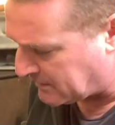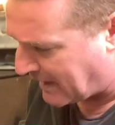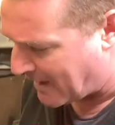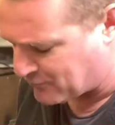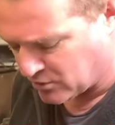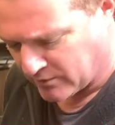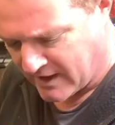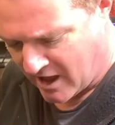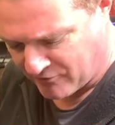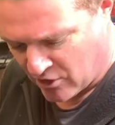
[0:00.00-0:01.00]
gap that
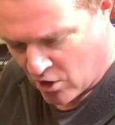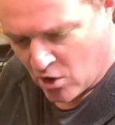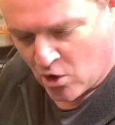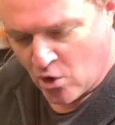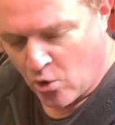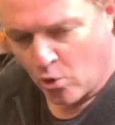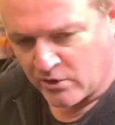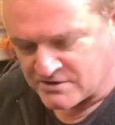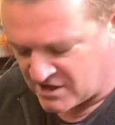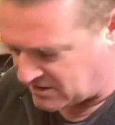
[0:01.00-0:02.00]
we have, or
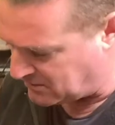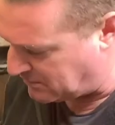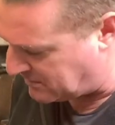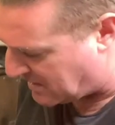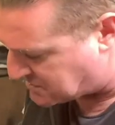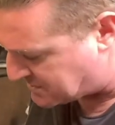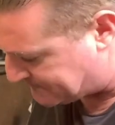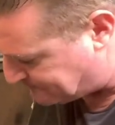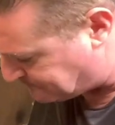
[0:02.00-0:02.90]
continue with this.